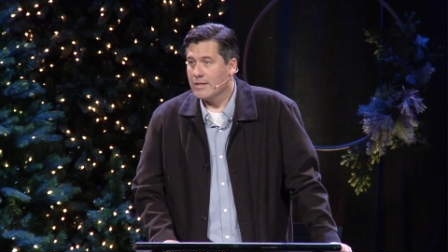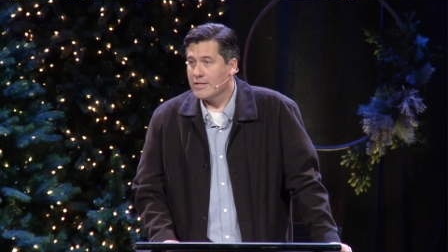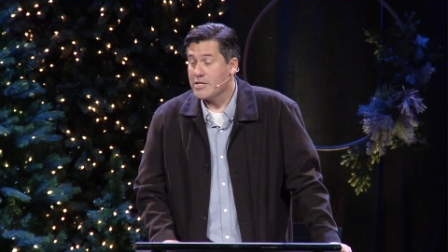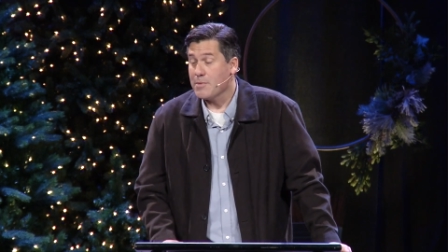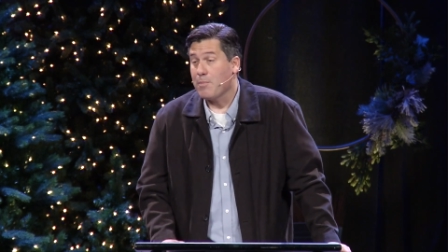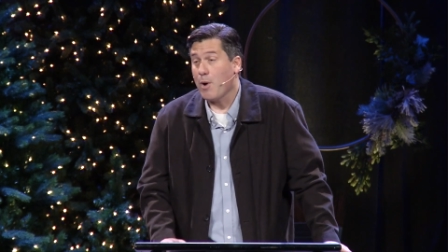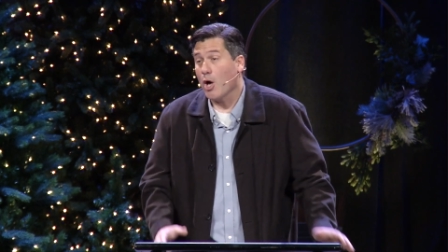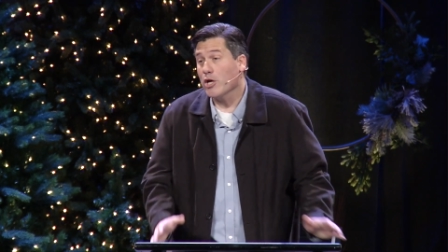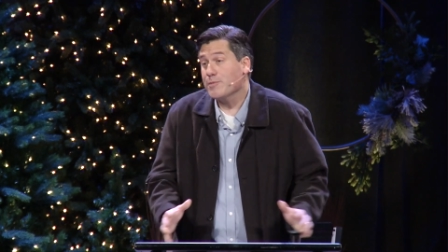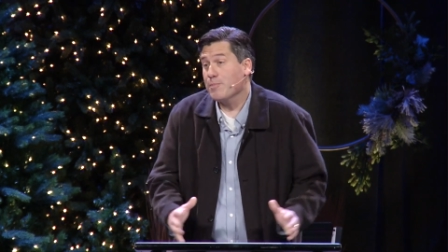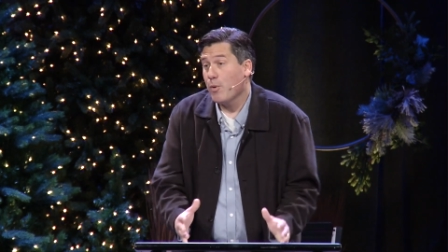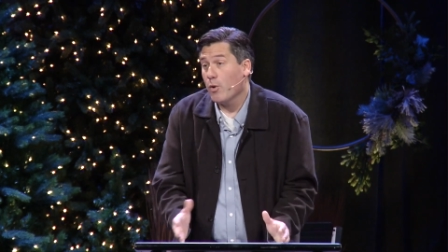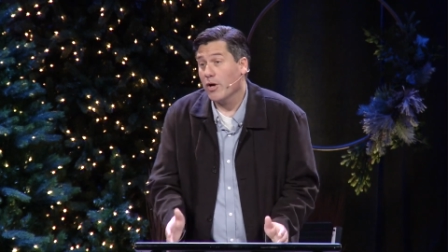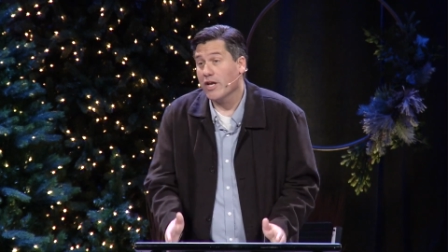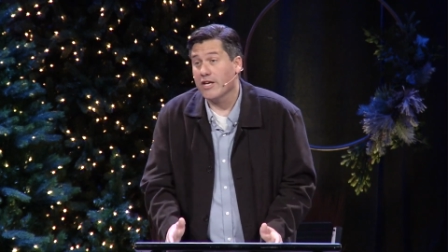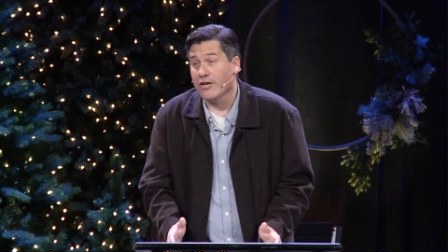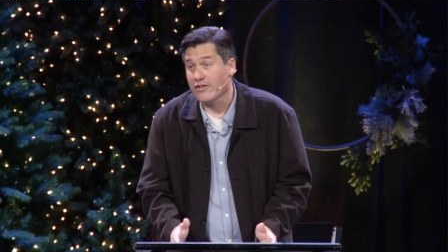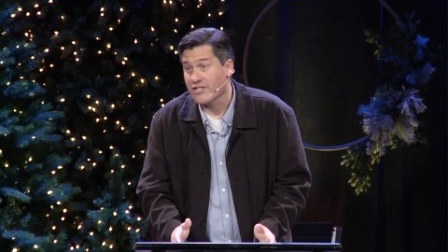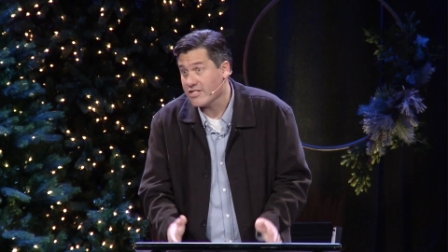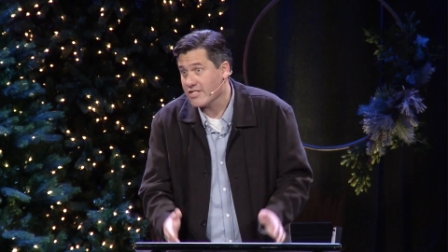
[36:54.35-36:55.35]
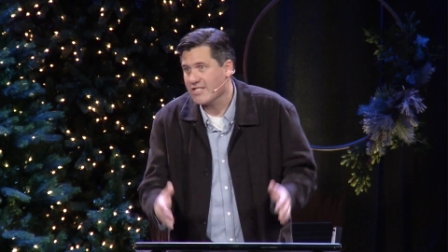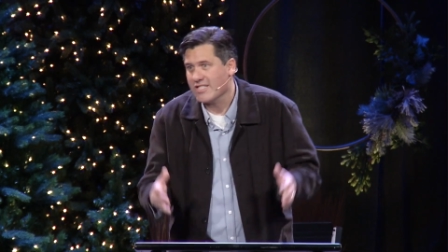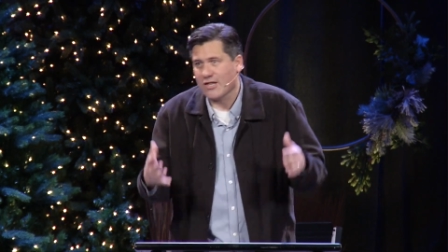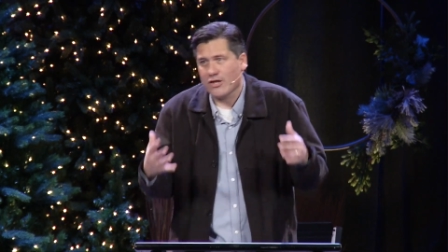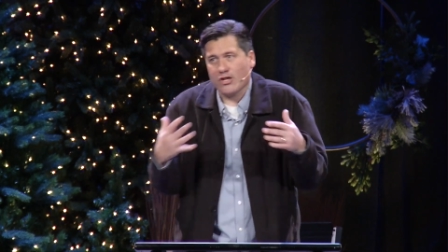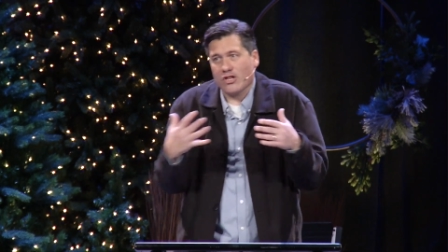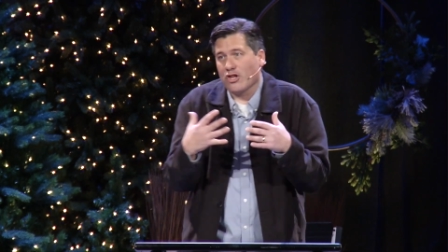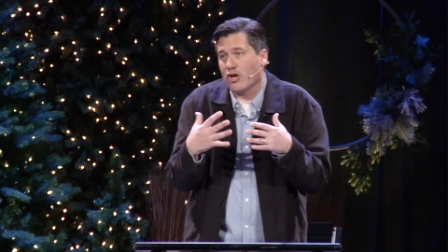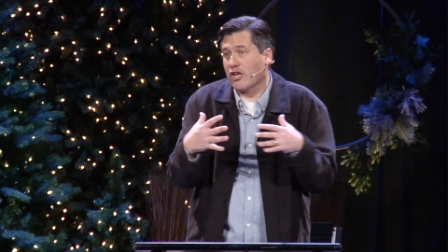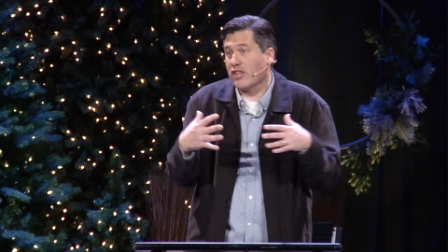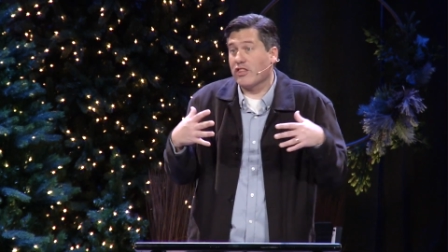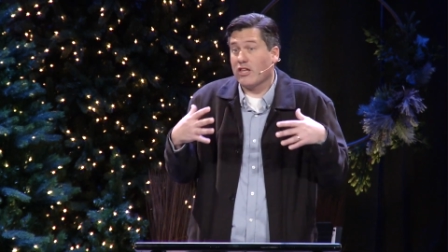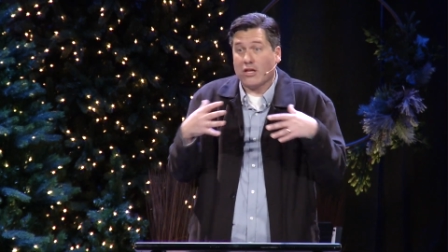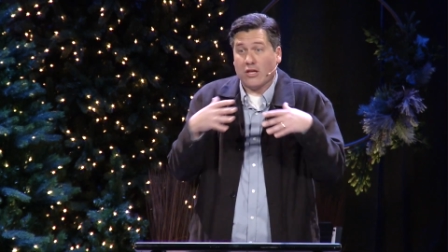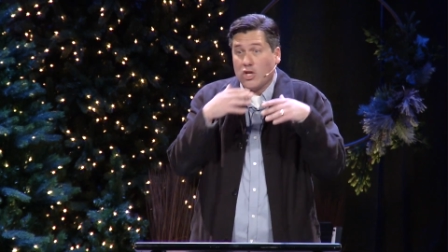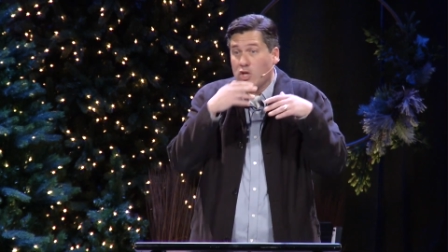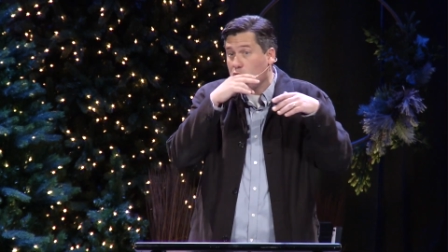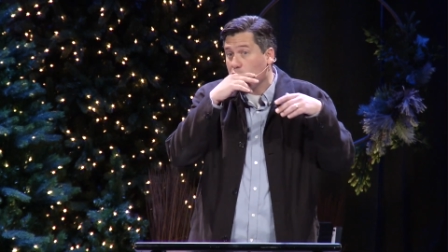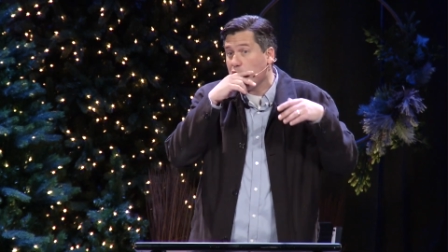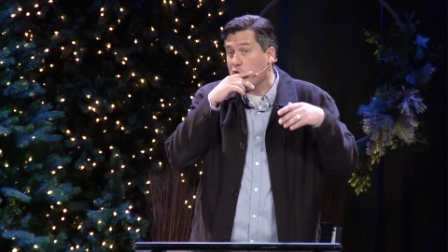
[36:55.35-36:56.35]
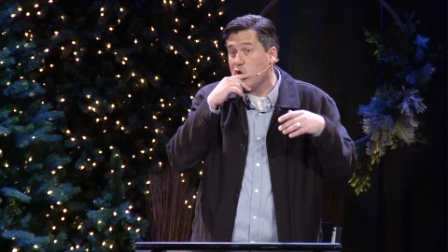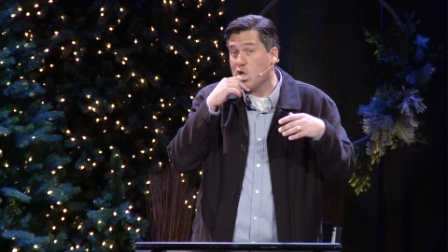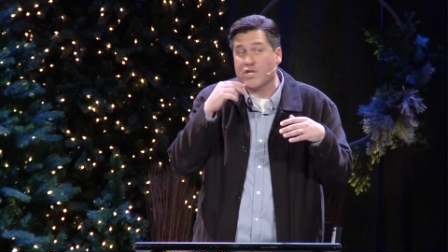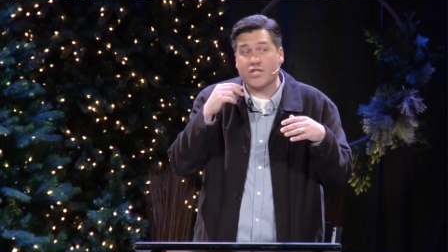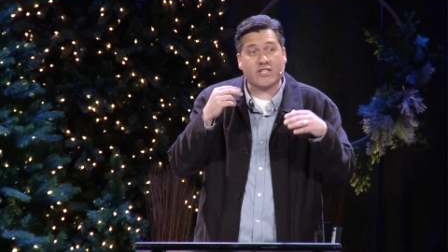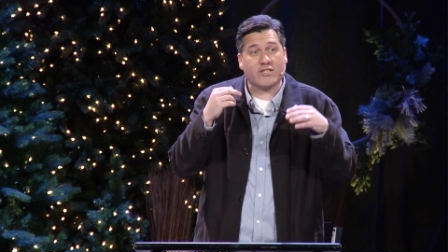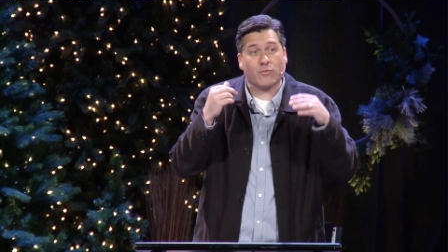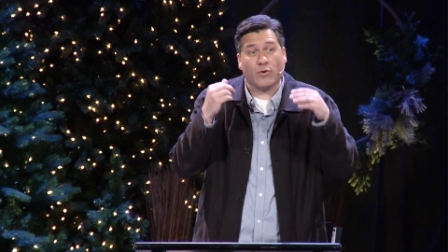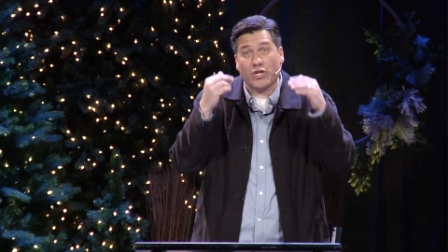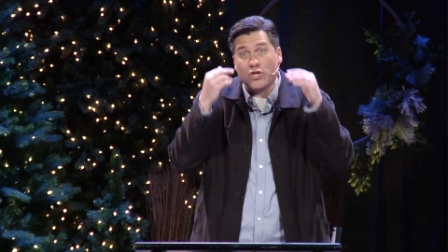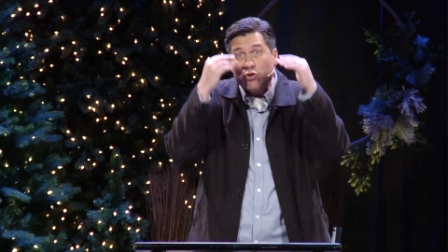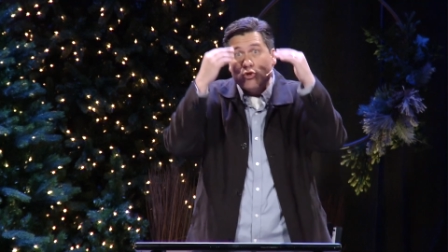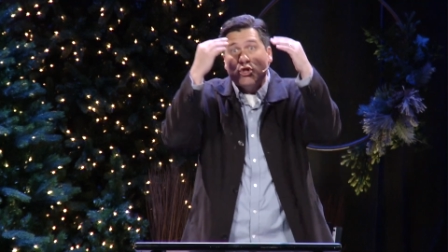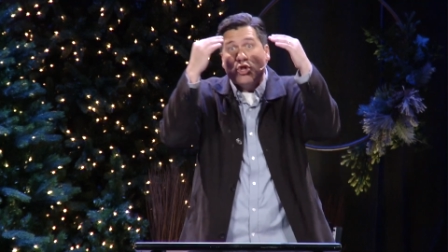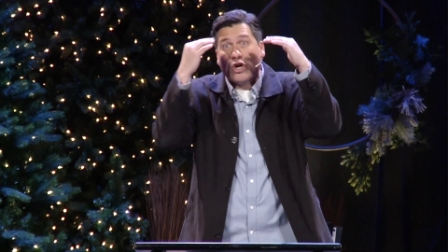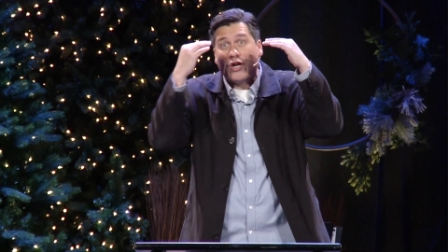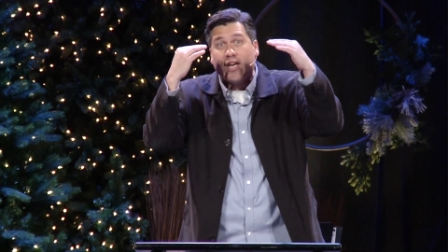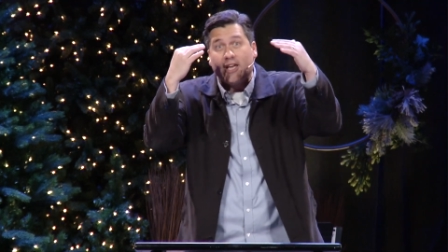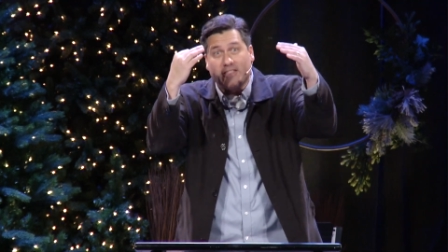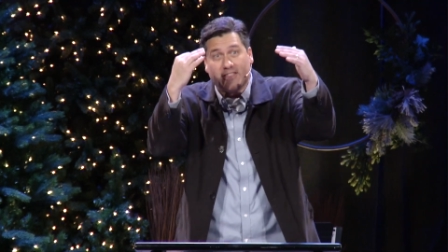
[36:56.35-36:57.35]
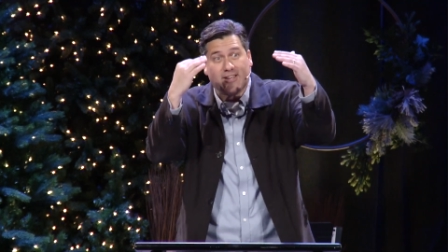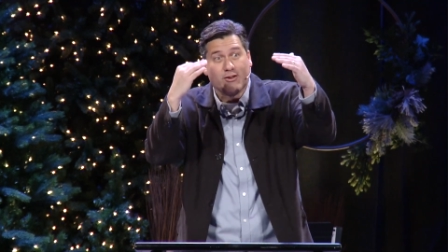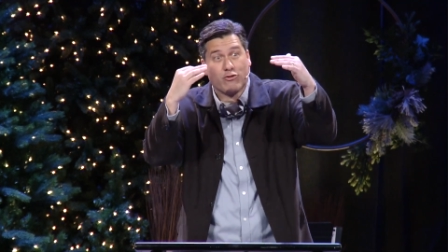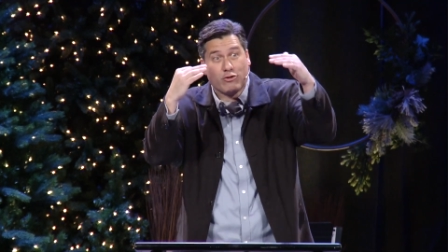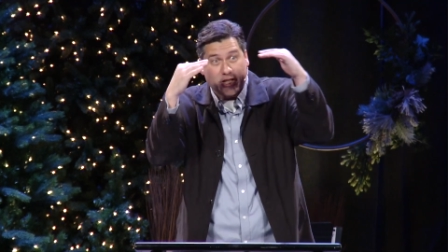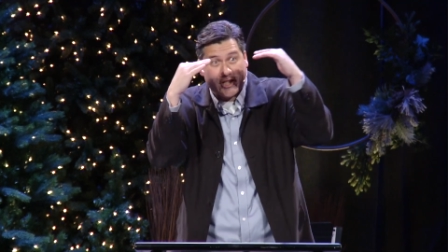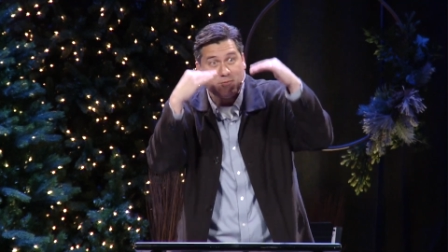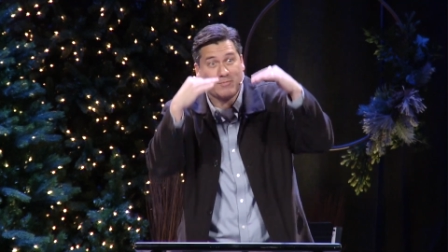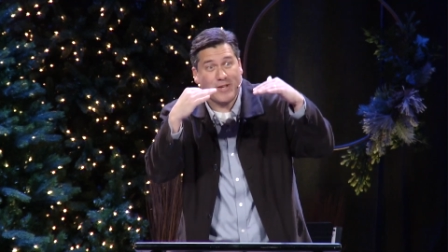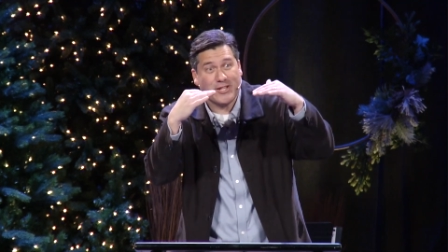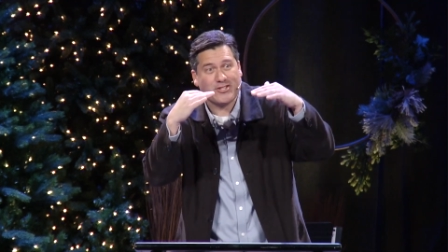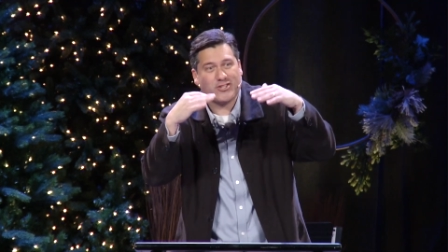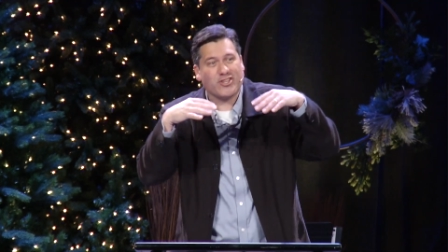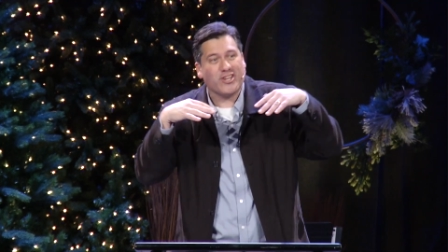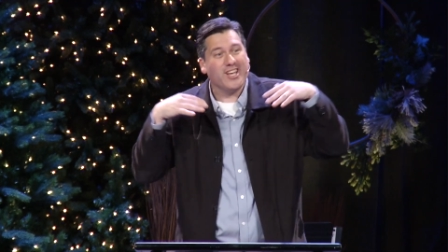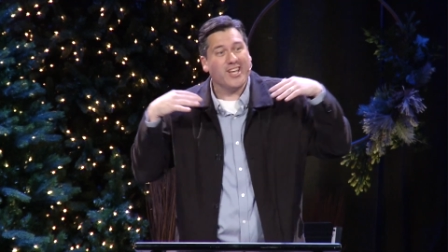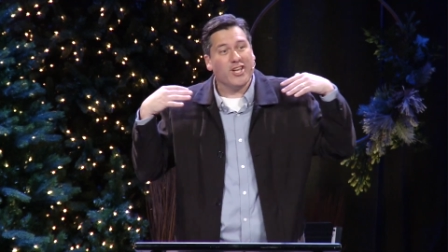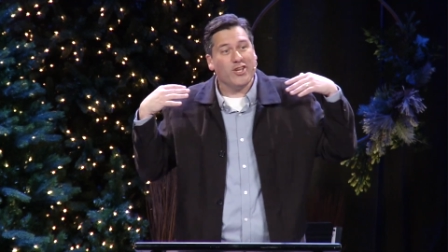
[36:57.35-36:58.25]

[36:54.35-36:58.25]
See, Paul's point here is this look, you, you just, when you look at the Christmas,